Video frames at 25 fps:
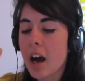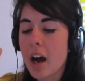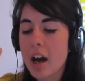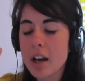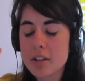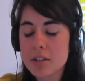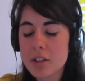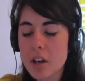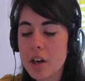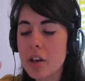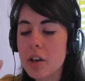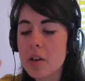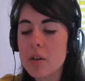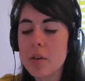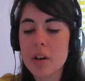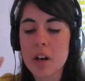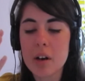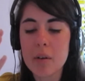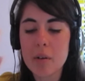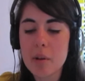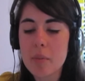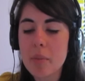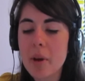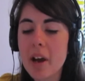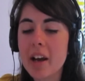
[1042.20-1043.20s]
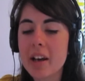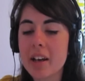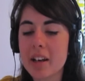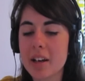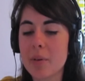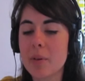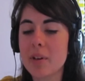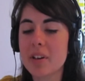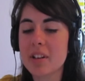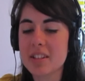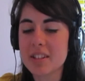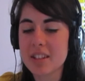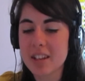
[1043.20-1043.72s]
saw you, and I ran back, and I
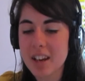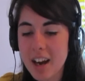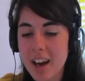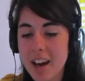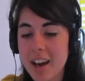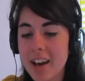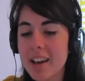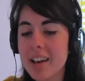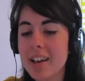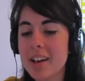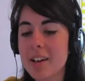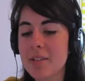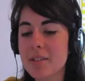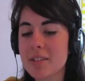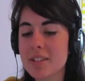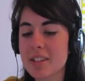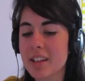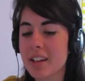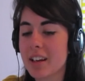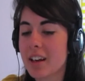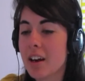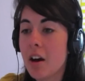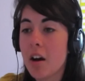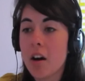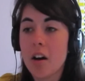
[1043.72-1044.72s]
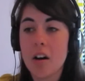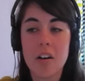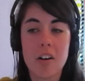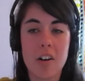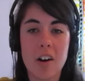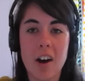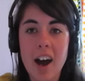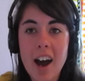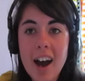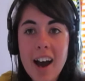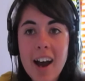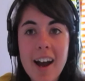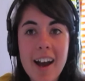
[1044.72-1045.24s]
wanted to say hi." And I was like, "Oh,
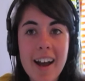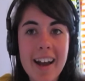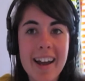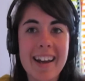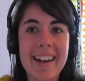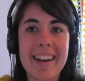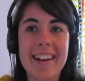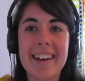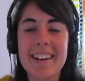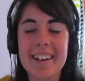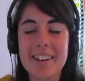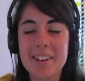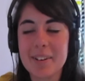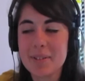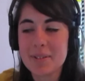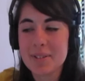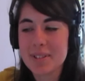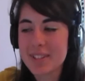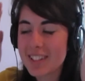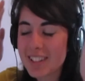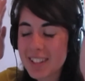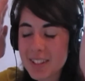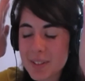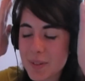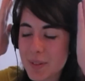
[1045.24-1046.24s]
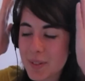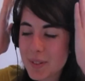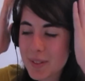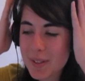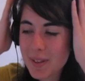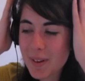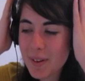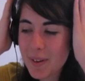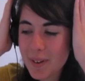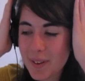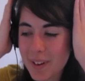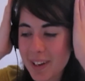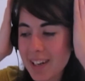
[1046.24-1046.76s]
hi!" And it was
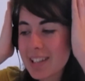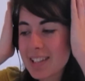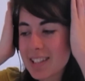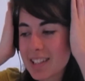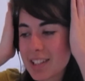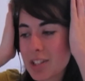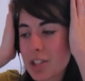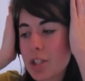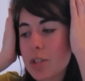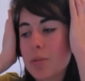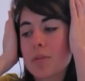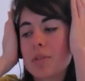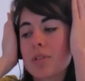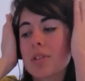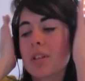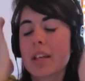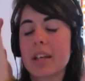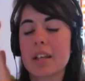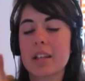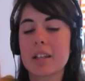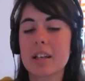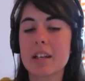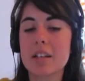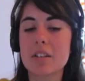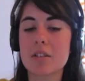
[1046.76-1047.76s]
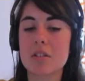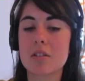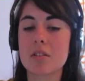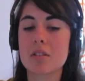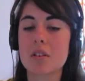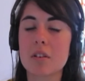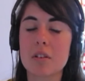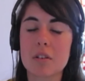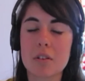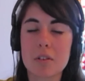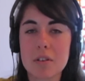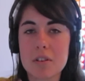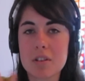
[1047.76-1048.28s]
so crazy. She was the nicest
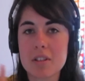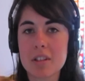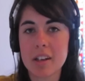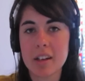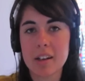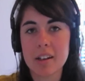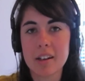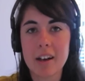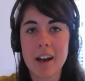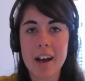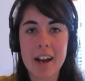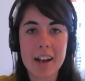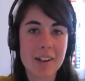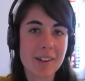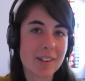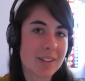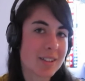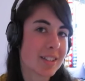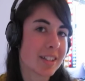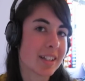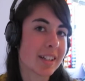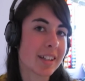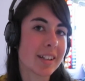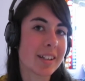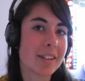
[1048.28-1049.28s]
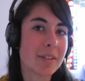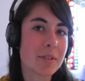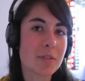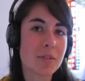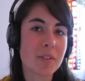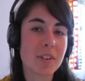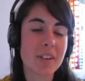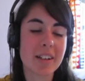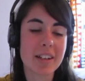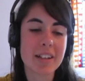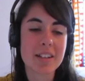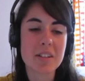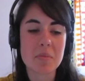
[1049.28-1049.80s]
girl, Christina. Hi, Christina. It was
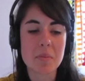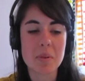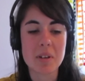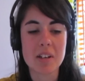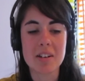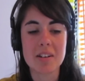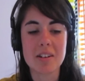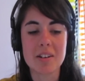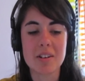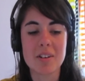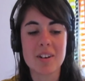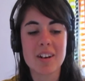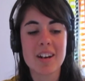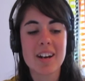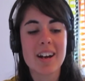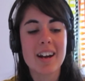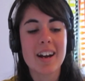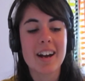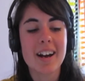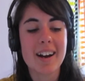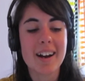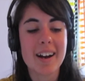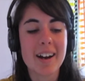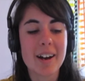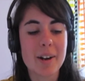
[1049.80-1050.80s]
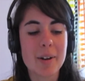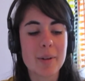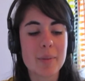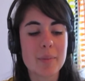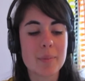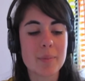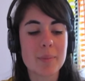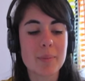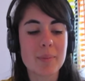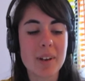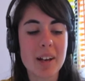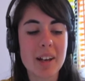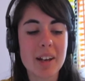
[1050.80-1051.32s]
very nice meeting you.
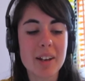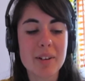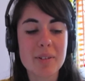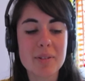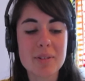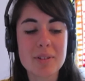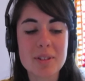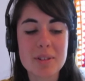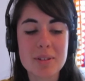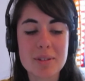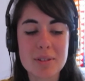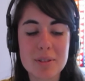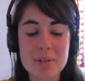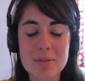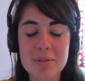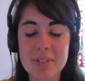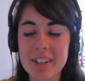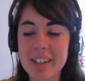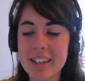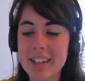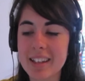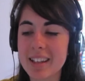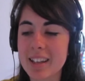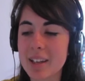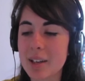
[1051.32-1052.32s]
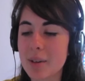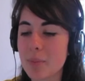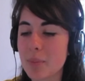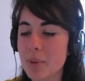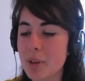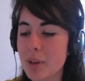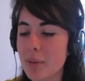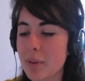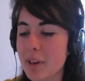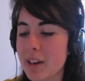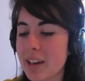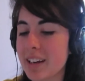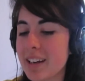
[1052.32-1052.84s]
And it was just so funny,
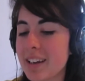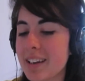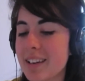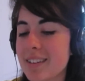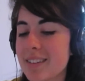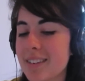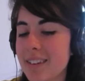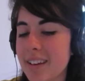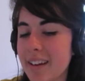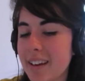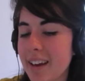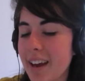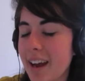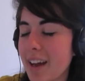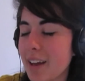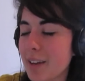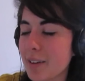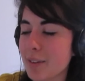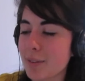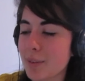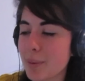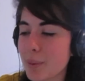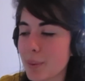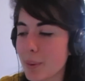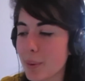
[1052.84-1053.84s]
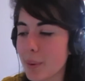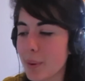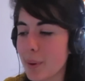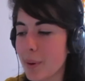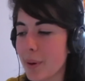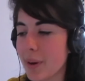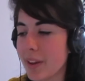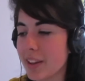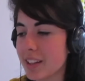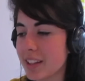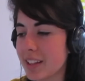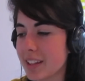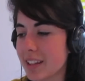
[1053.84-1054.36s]
being recognized at school,
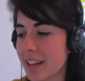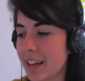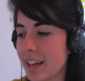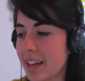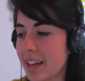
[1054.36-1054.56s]
and then